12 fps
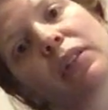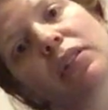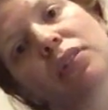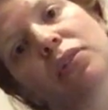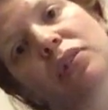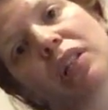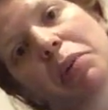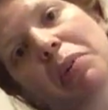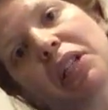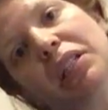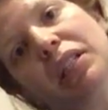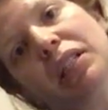So same
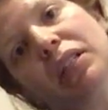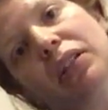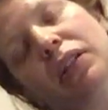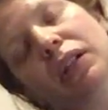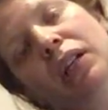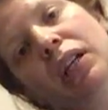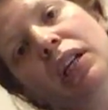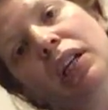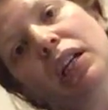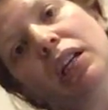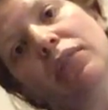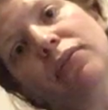idea here.
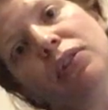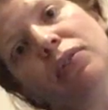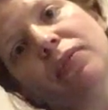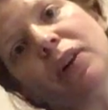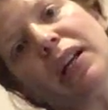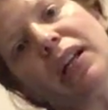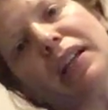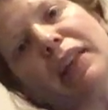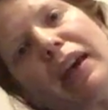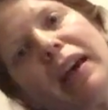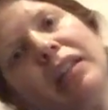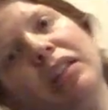If you find
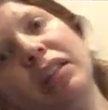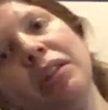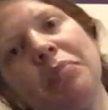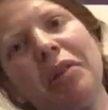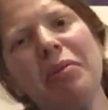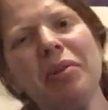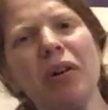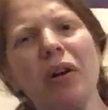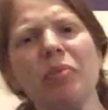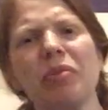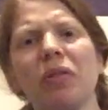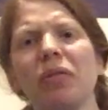that maybe your
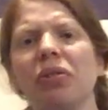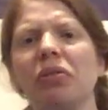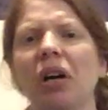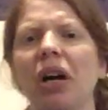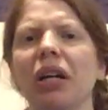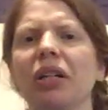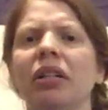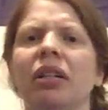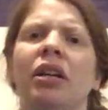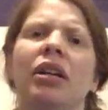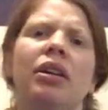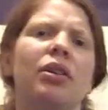arms are a little long
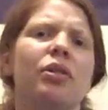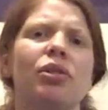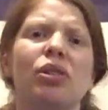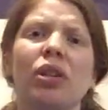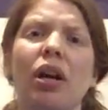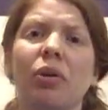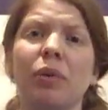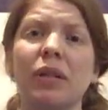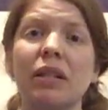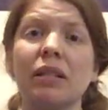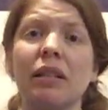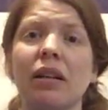or it's just awkward
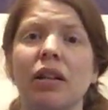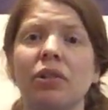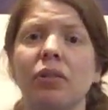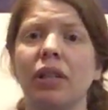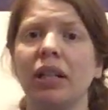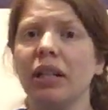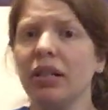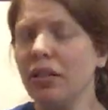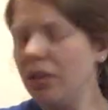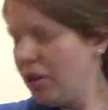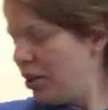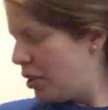to sit on your hand,
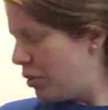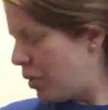you